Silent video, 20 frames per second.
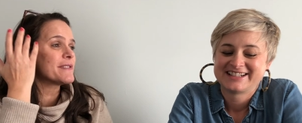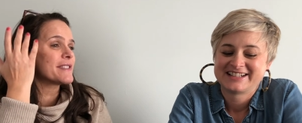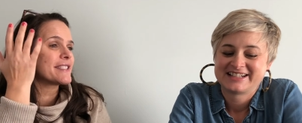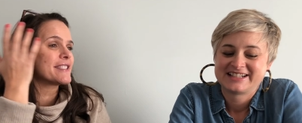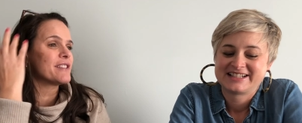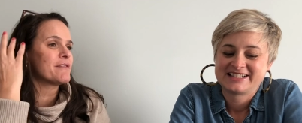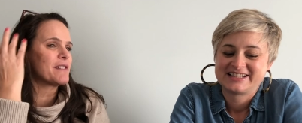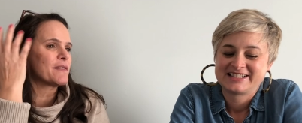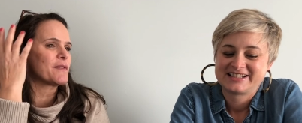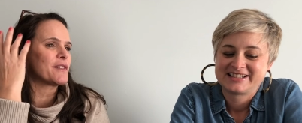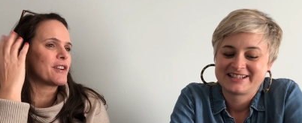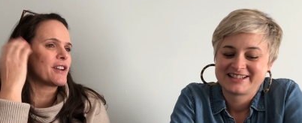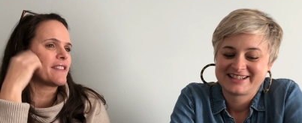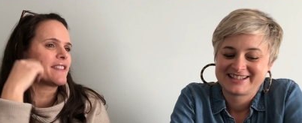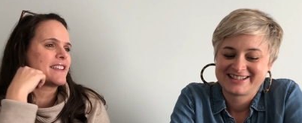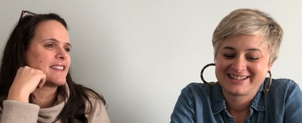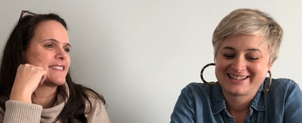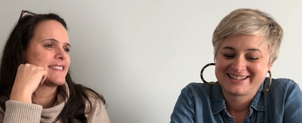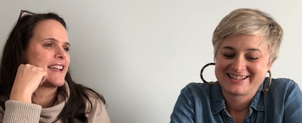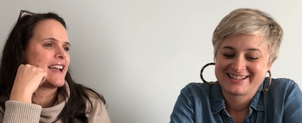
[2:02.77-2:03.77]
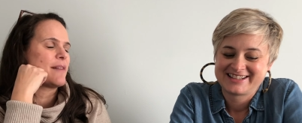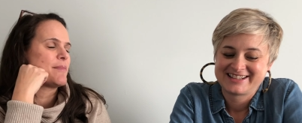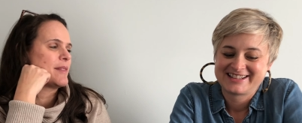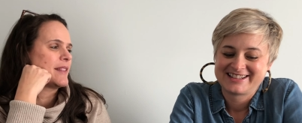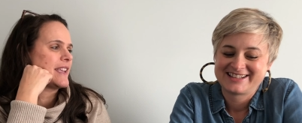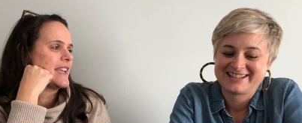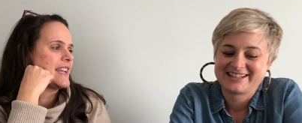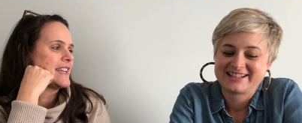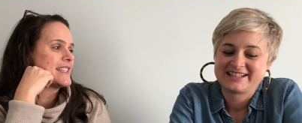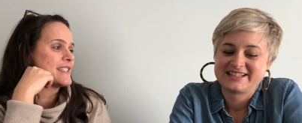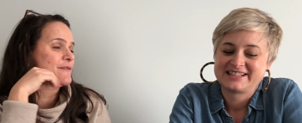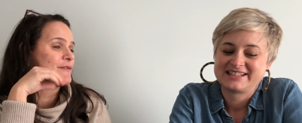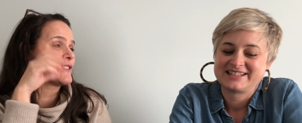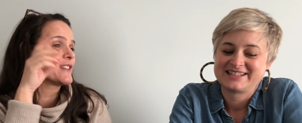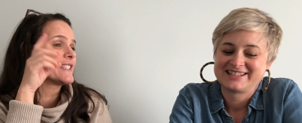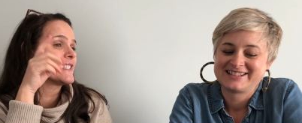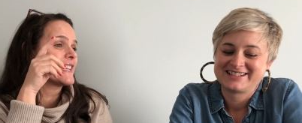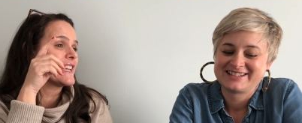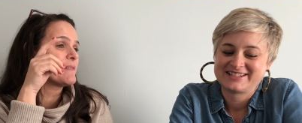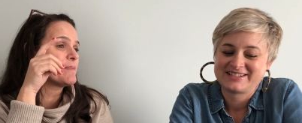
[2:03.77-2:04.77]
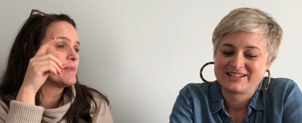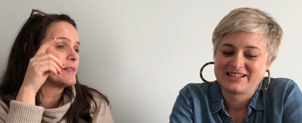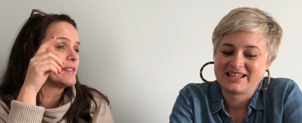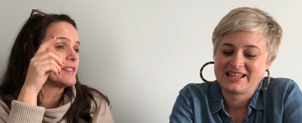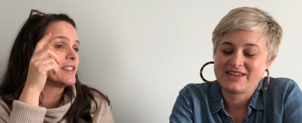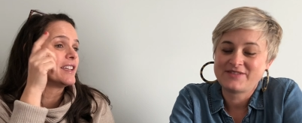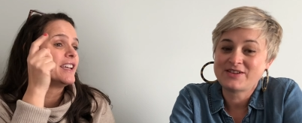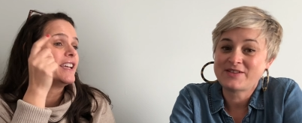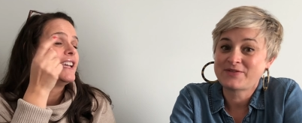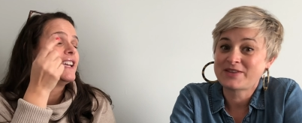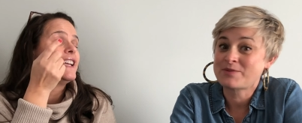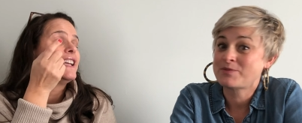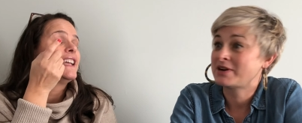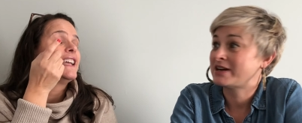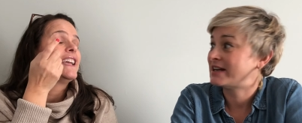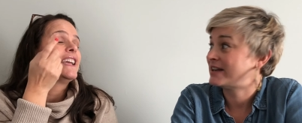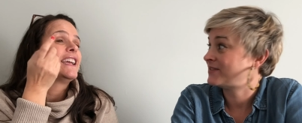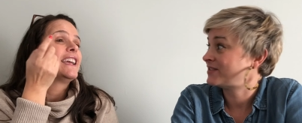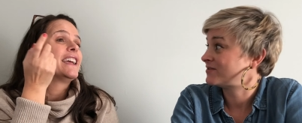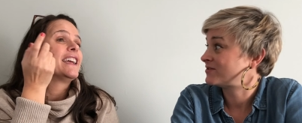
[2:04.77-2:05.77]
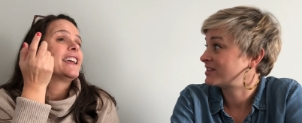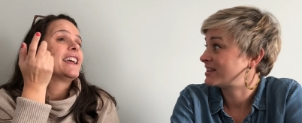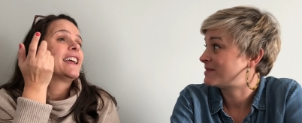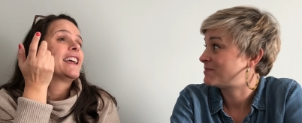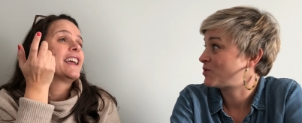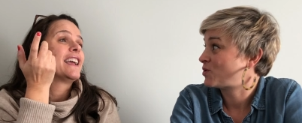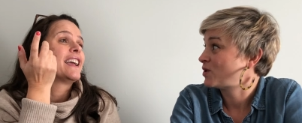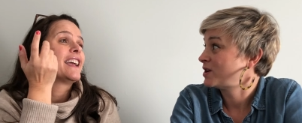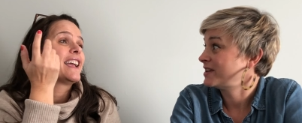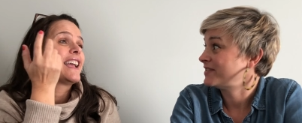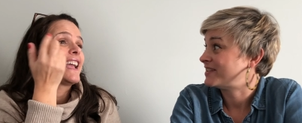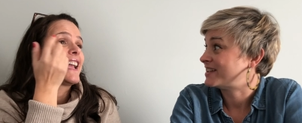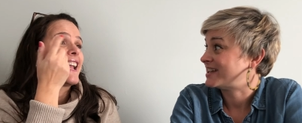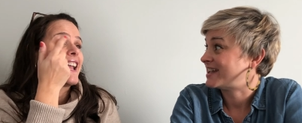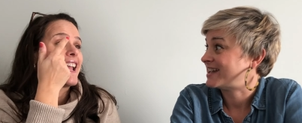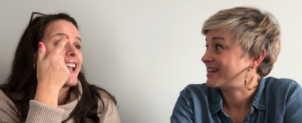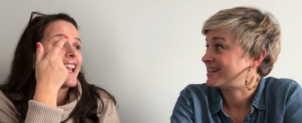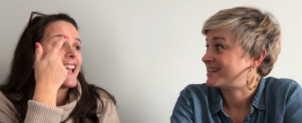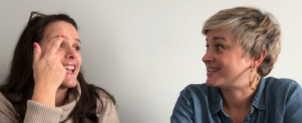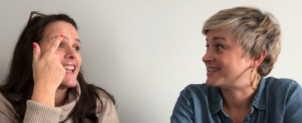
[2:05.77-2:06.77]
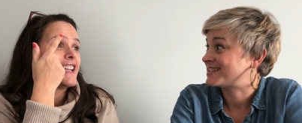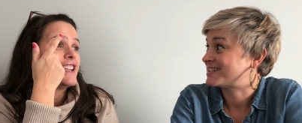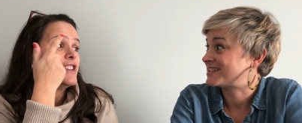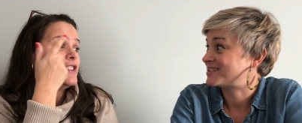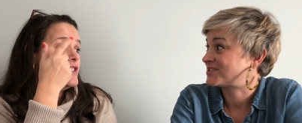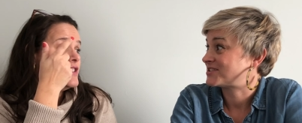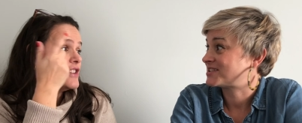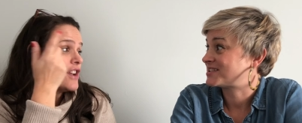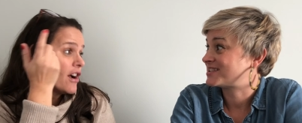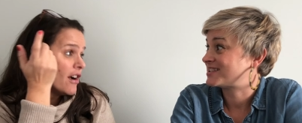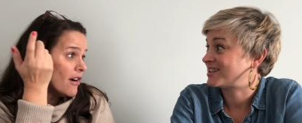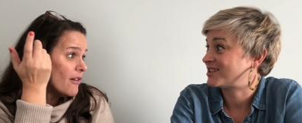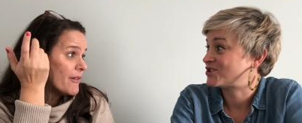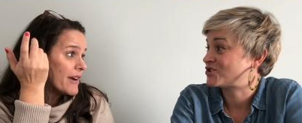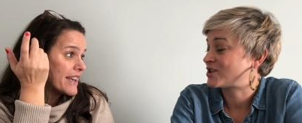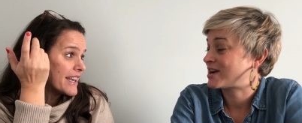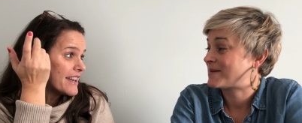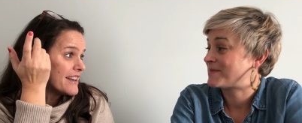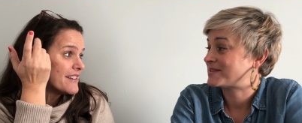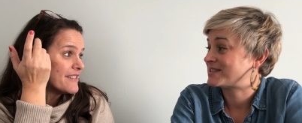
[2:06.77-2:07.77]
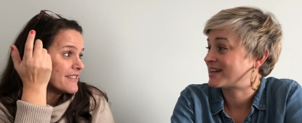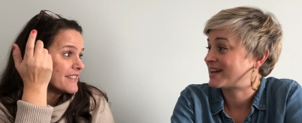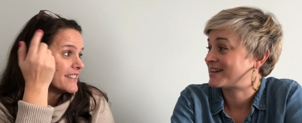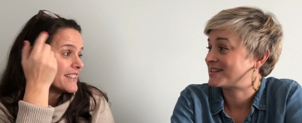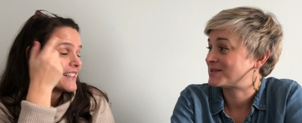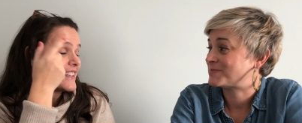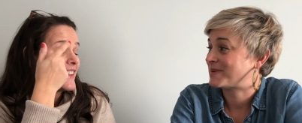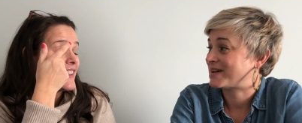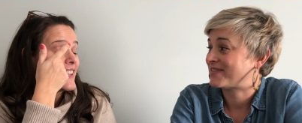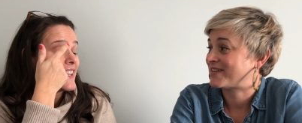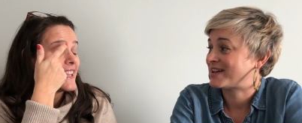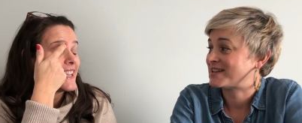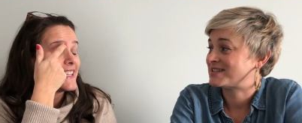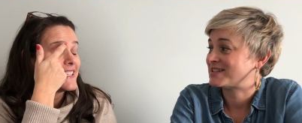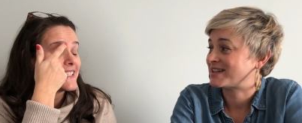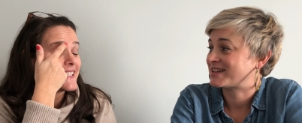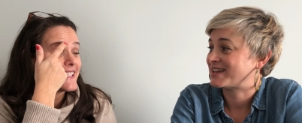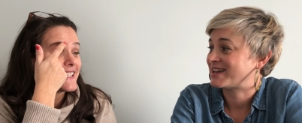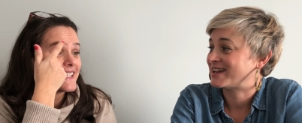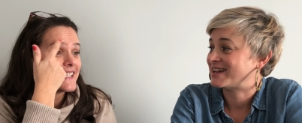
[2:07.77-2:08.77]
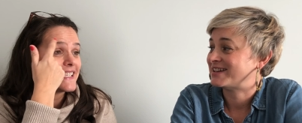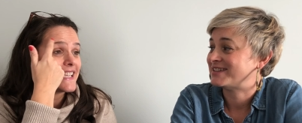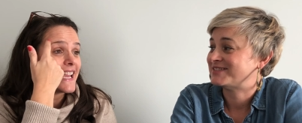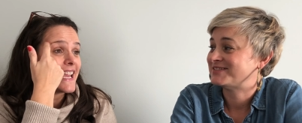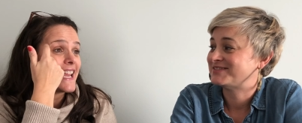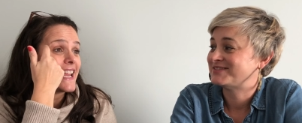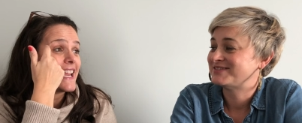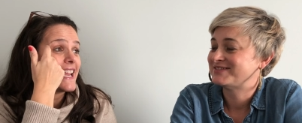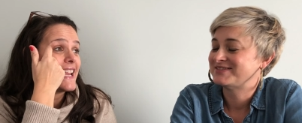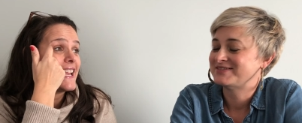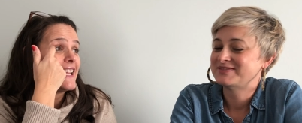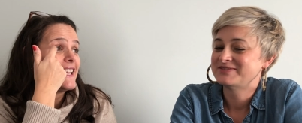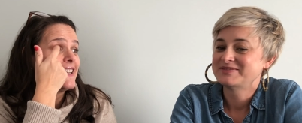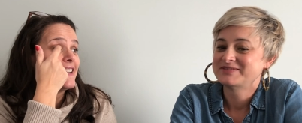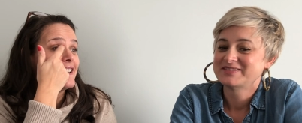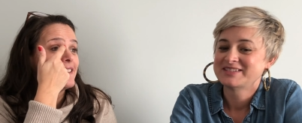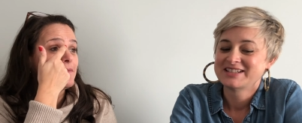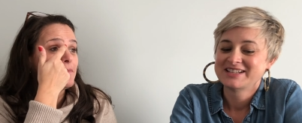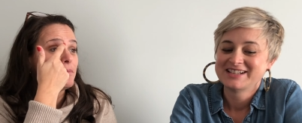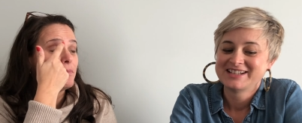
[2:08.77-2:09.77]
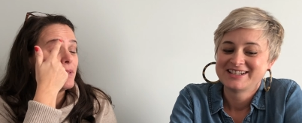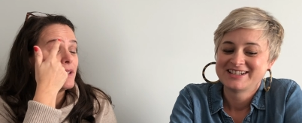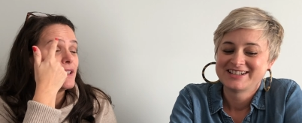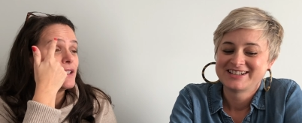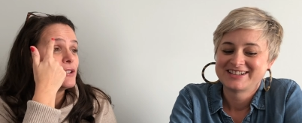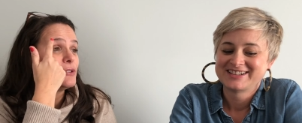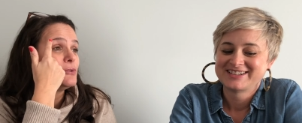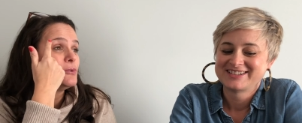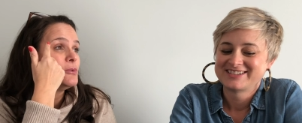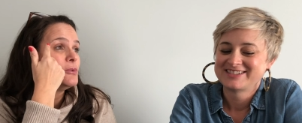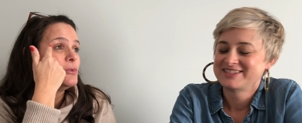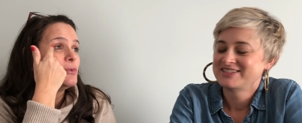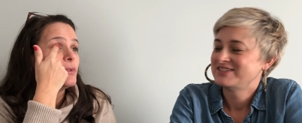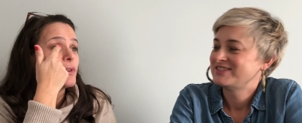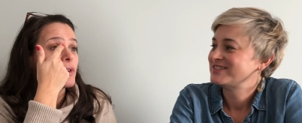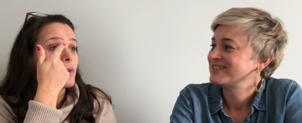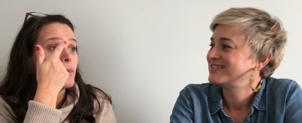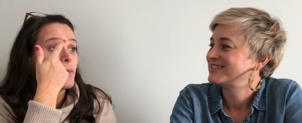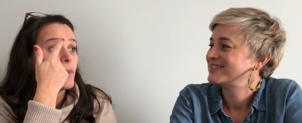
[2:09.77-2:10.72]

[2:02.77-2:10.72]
Speaker 1: still refer to things that happened in the 80s. For example, even
Speaker 2: if they weren't even really born in the 80s, they're no, still traumatized by that Insane
Speaker 1: decade. blue or